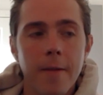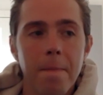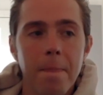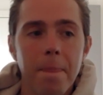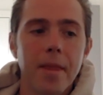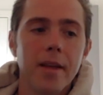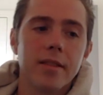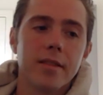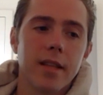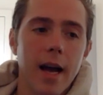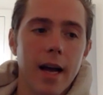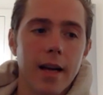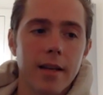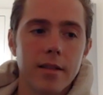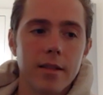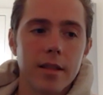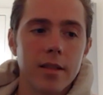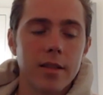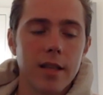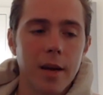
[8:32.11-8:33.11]
this last
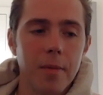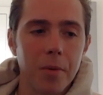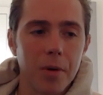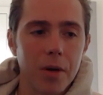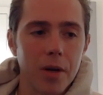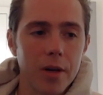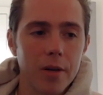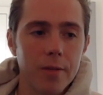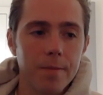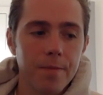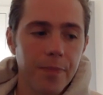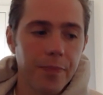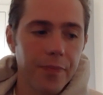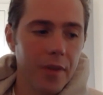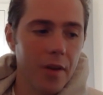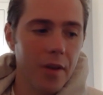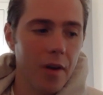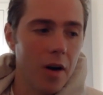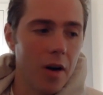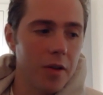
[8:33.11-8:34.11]
December
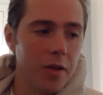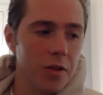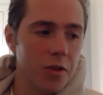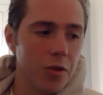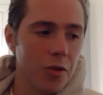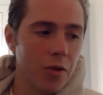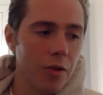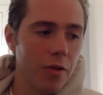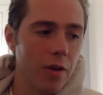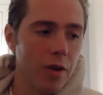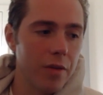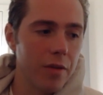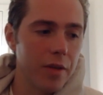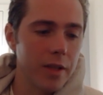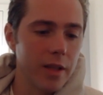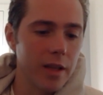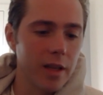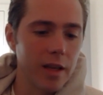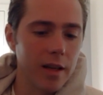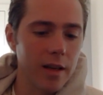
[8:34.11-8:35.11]
on the tour run we
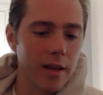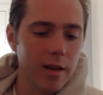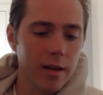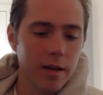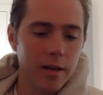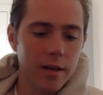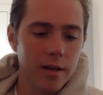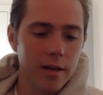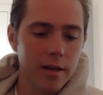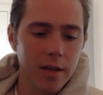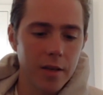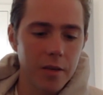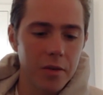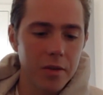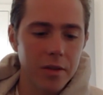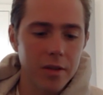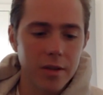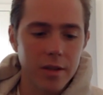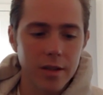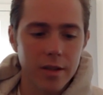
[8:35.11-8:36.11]
did, and it
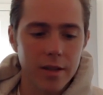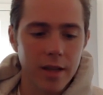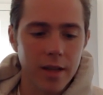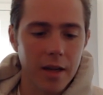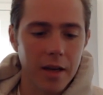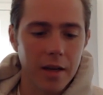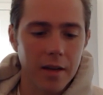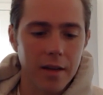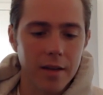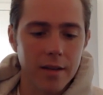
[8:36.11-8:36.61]
was just like,